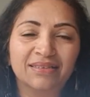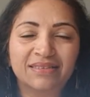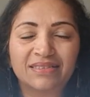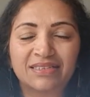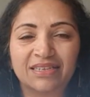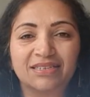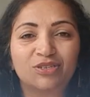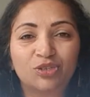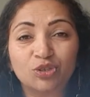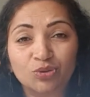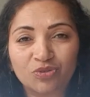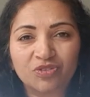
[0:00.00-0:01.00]
isn't it,
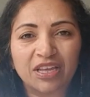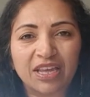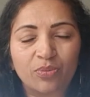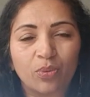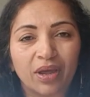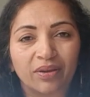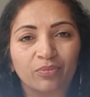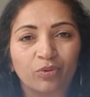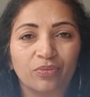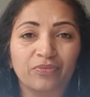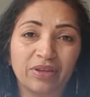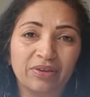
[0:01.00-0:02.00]
to see
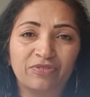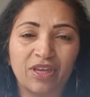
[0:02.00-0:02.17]
if